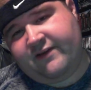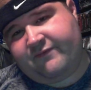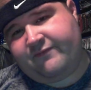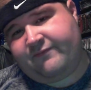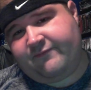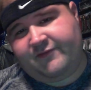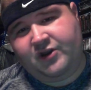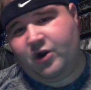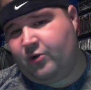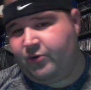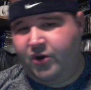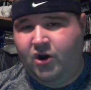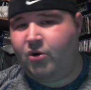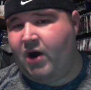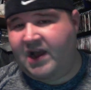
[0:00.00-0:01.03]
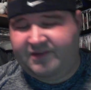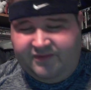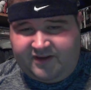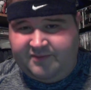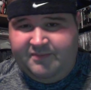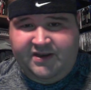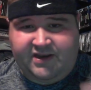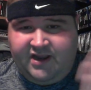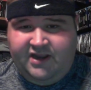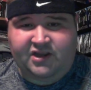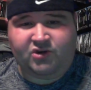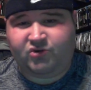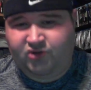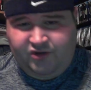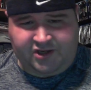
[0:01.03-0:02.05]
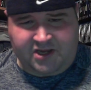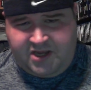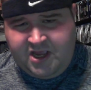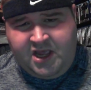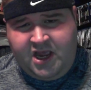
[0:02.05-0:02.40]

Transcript: If you don't know, IFC Midnight usually